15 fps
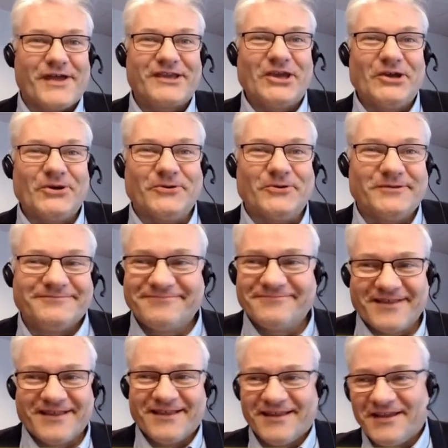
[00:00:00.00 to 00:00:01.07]
Thank you.
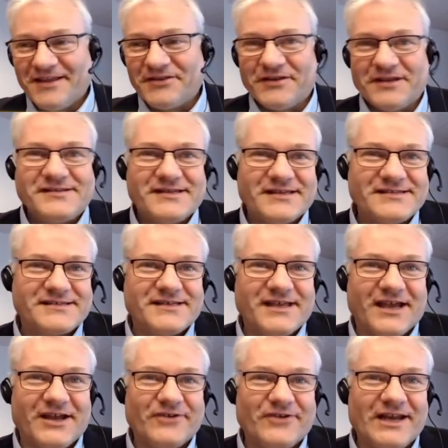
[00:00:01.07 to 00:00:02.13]
This is
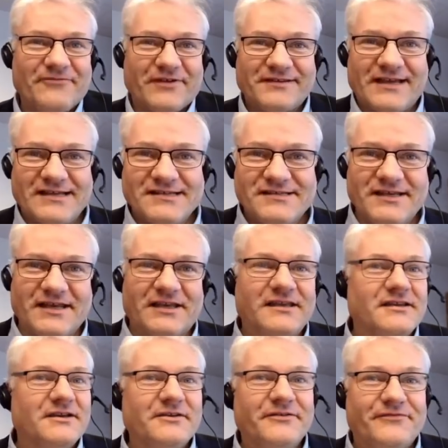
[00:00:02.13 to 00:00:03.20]
really
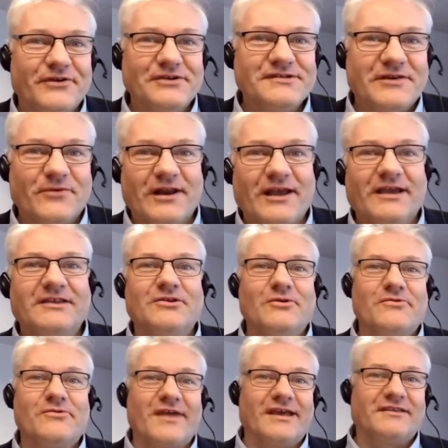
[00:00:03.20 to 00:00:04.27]
fantastic. First, I would like
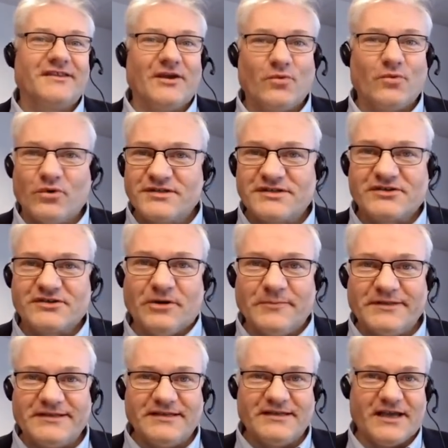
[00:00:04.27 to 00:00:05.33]
to thank the awards
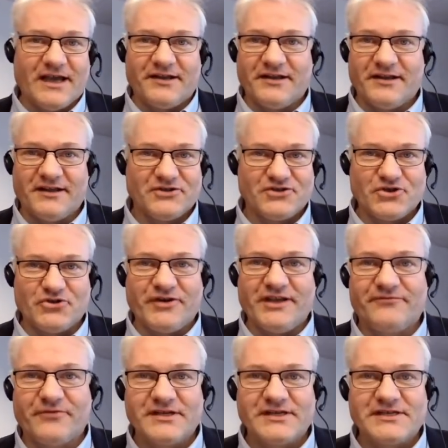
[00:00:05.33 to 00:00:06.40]
committee and
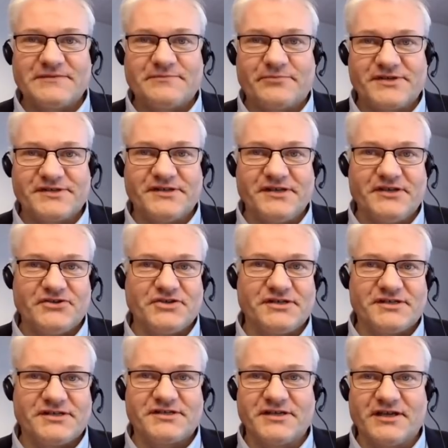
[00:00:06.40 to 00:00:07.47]
jury for this
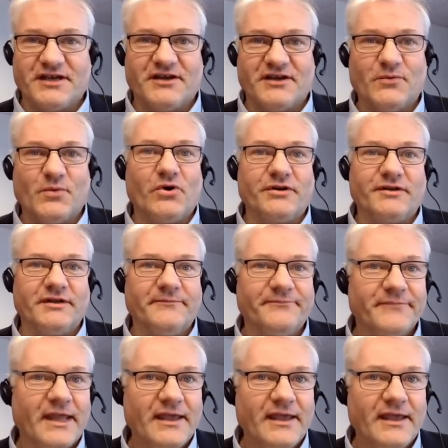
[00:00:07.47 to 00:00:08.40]
prestigious award.